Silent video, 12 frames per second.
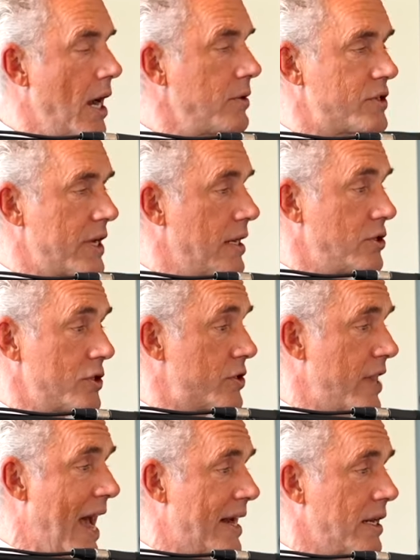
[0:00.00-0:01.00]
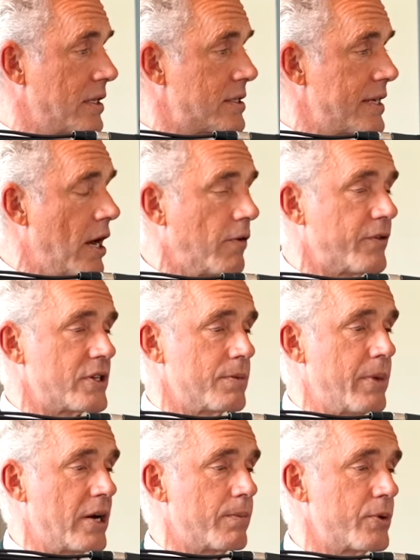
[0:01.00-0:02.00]
I'd say just that in itself is a
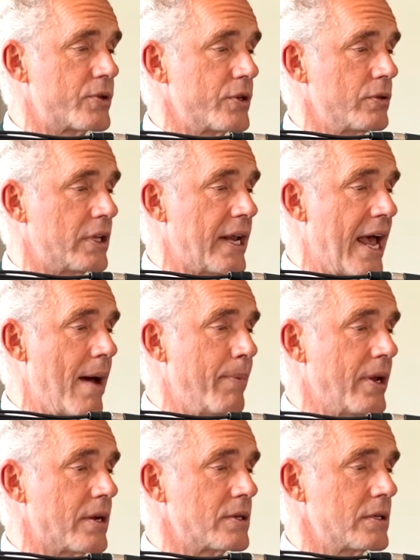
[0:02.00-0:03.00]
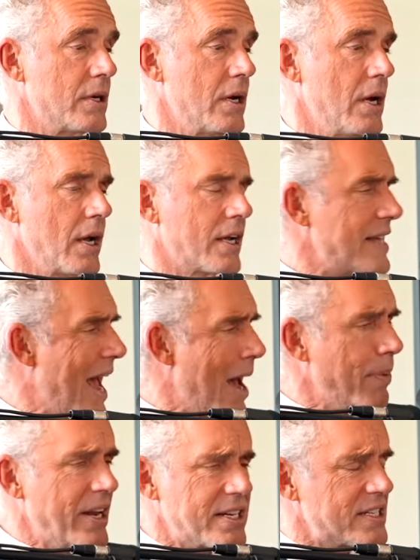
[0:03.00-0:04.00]
better pursuit than happiness. Because
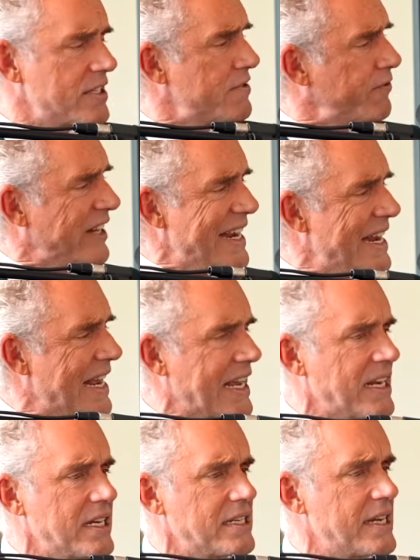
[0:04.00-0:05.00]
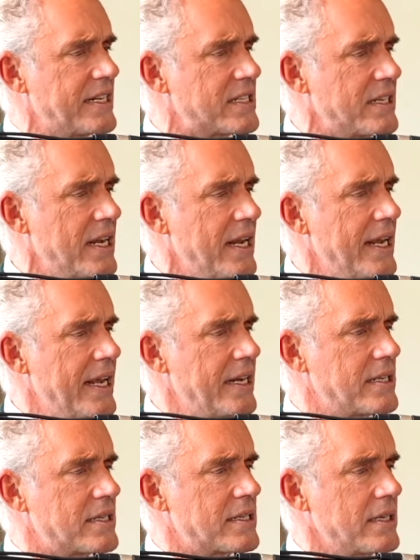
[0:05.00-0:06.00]
happiness is fleeting, and
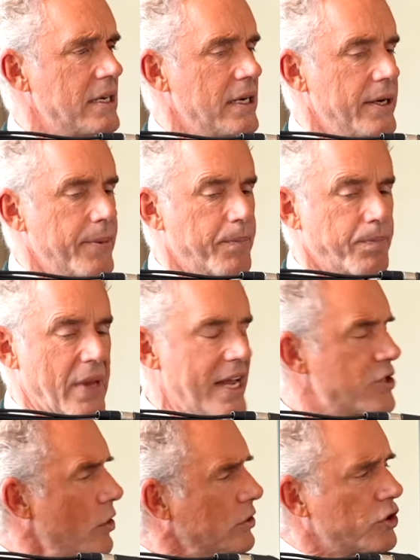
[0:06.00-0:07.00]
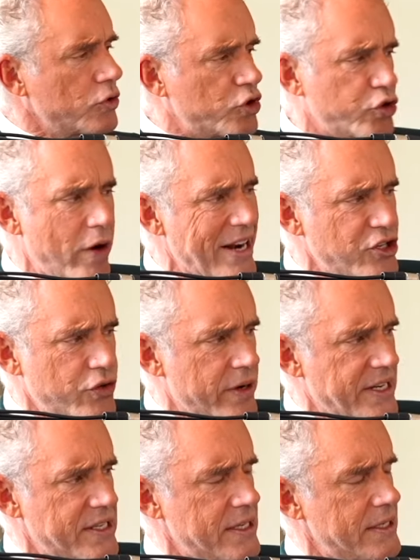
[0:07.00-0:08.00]
it's also
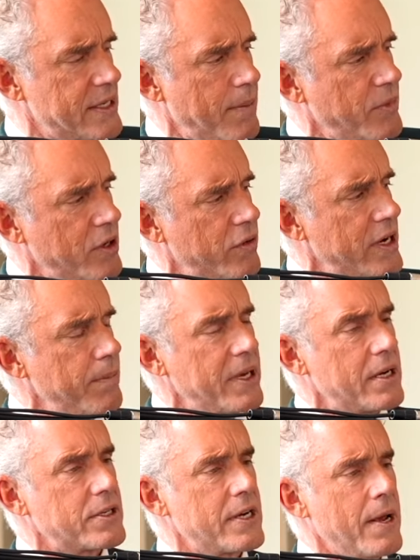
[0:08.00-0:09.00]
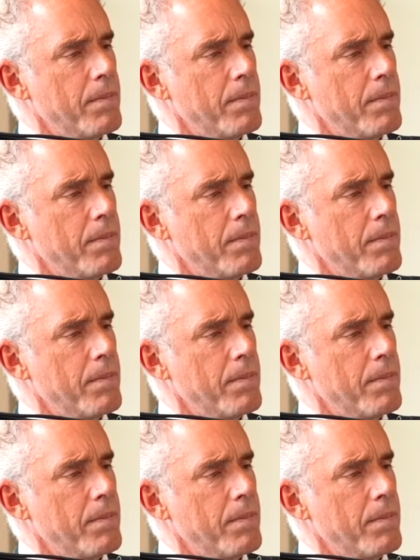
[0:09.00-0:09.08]
treacherous to some degree, because